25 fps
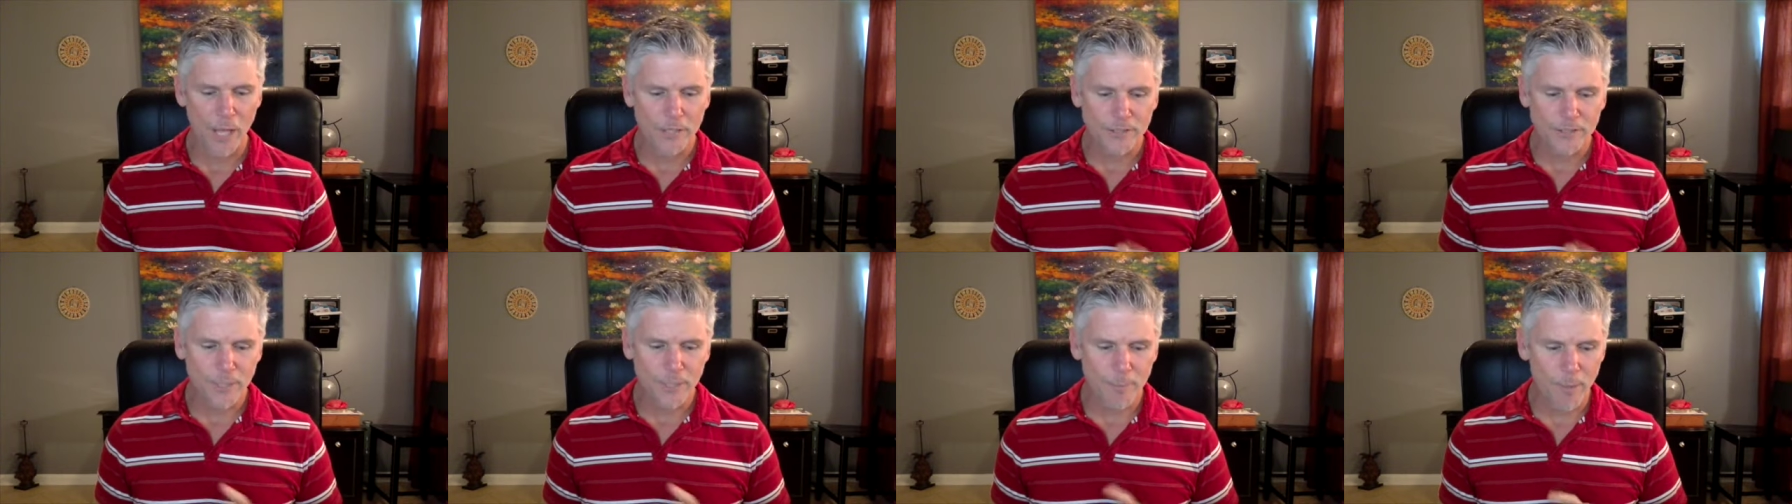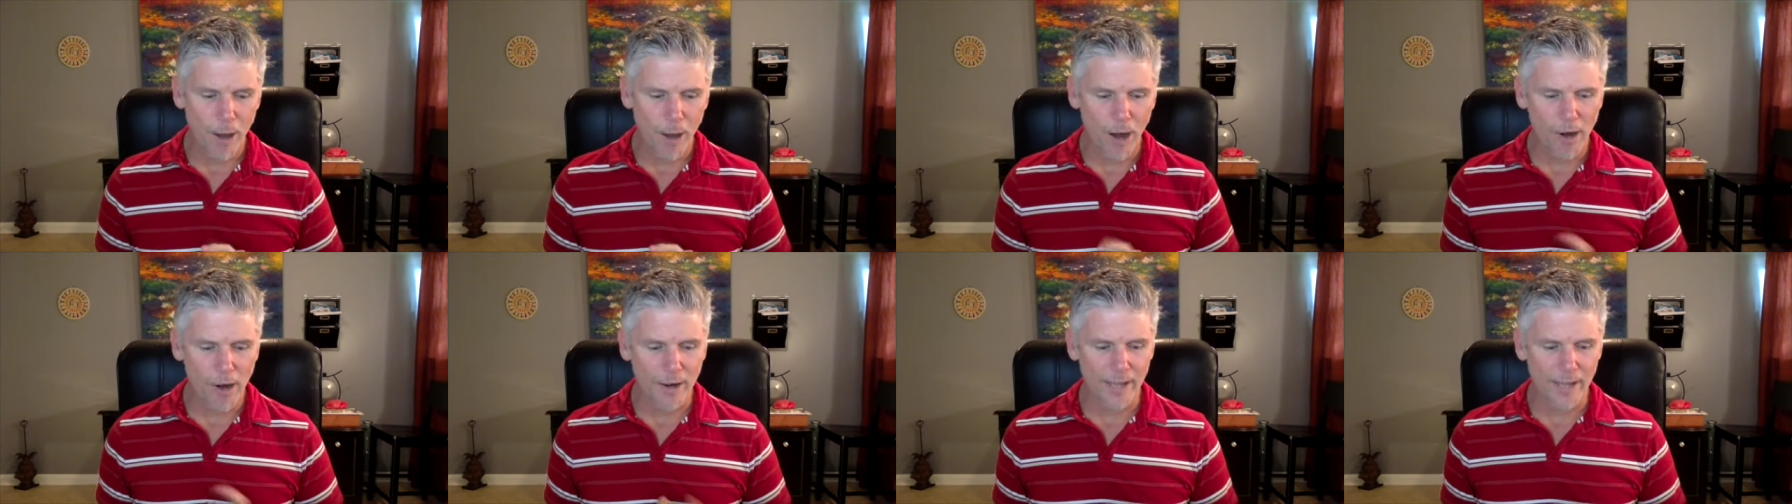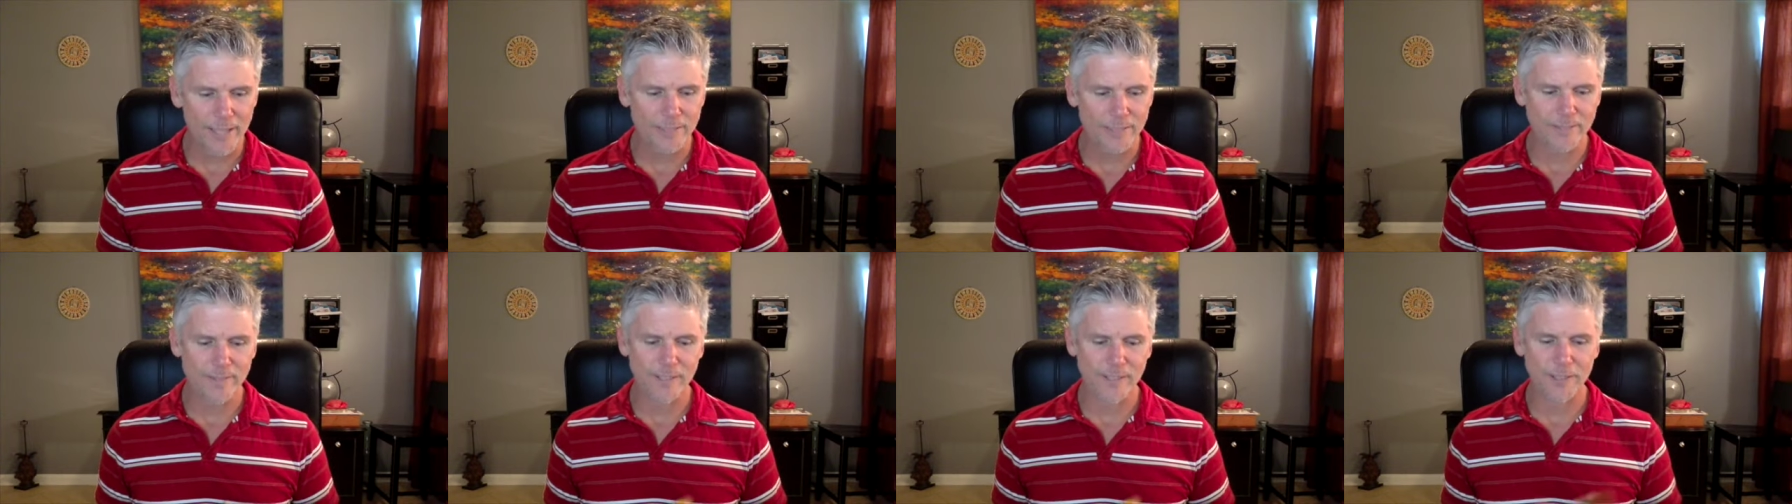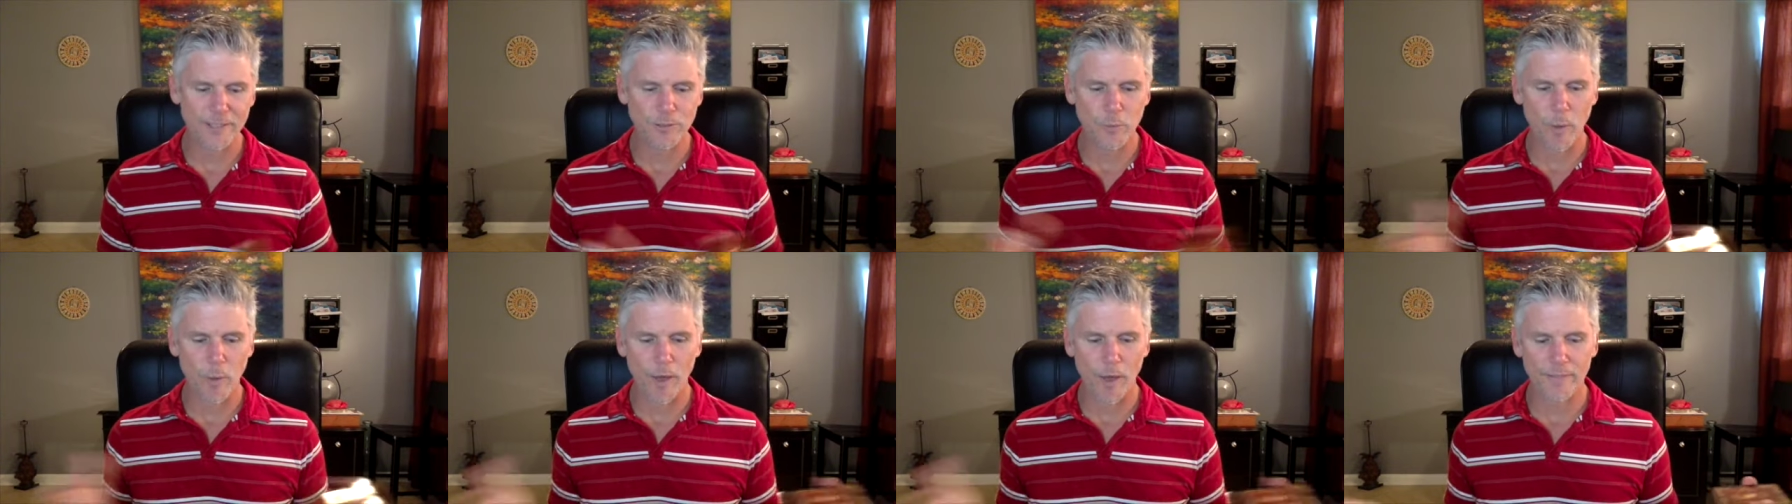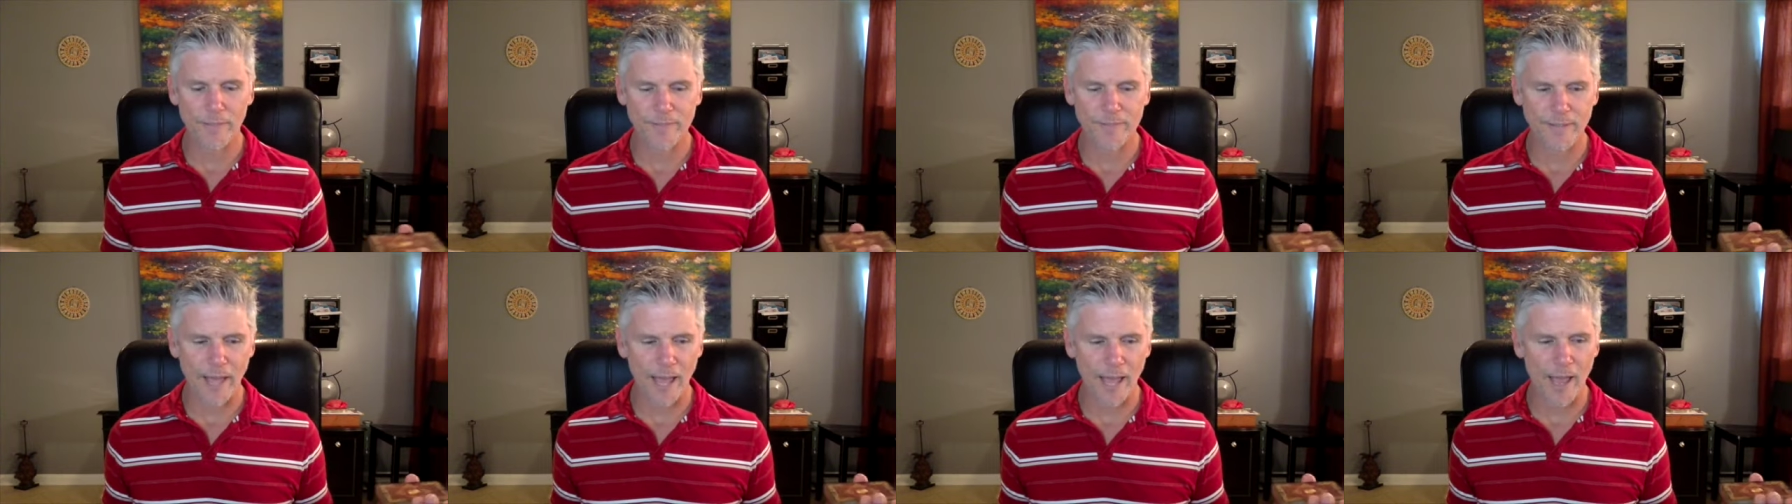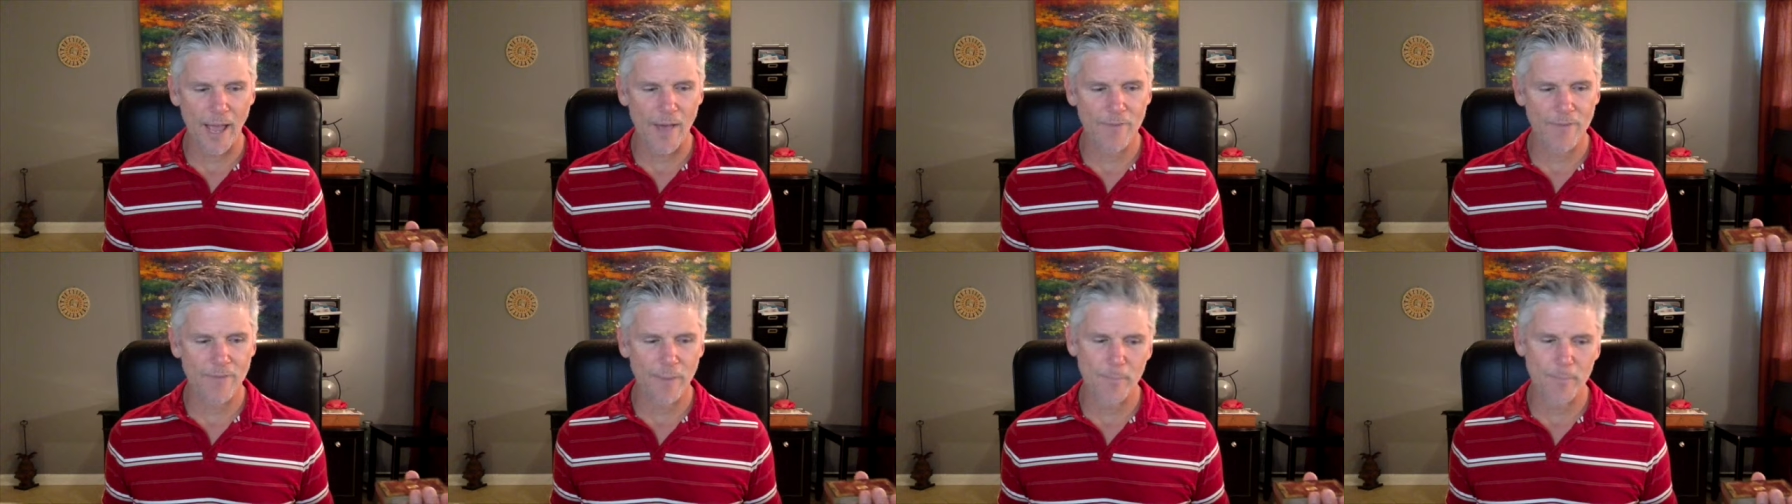Tomorrow is the 12th day
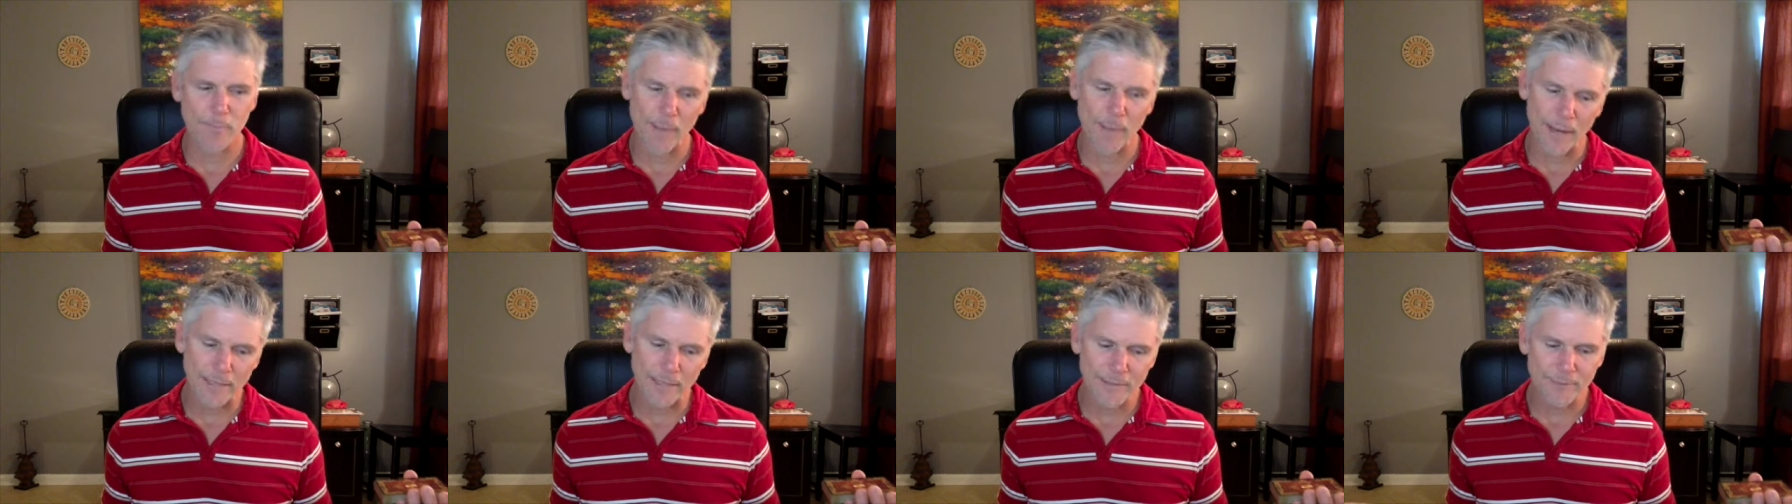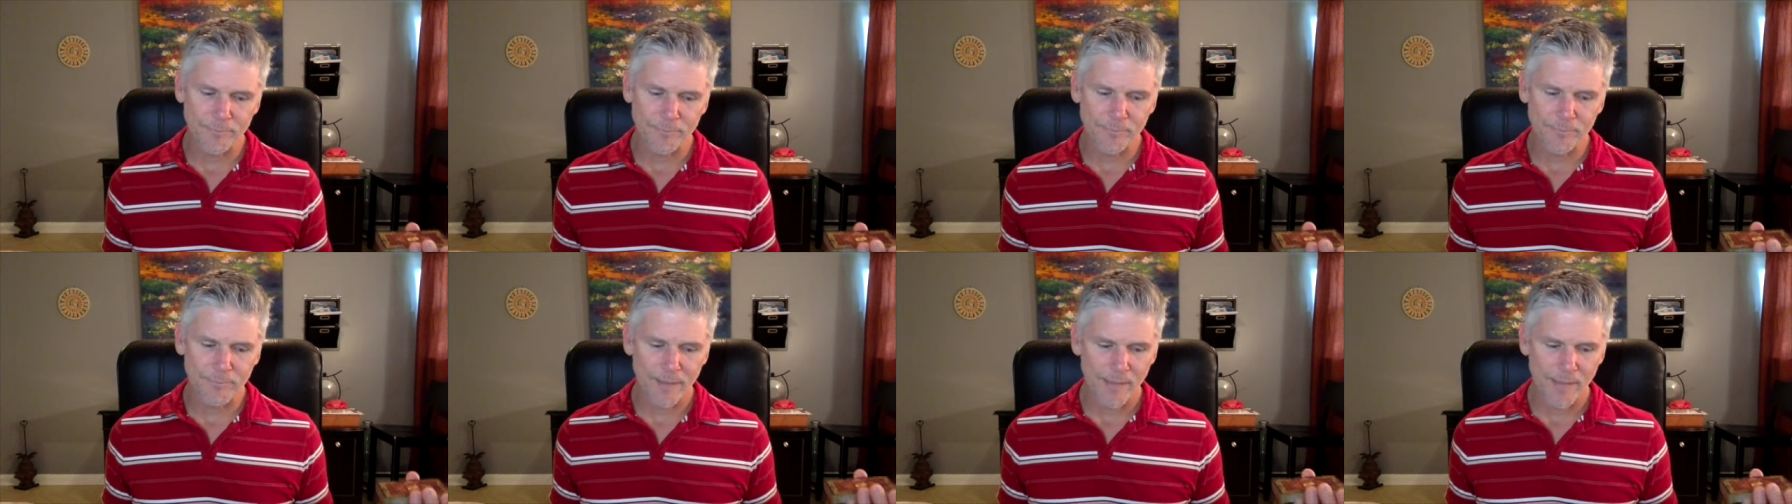of the month.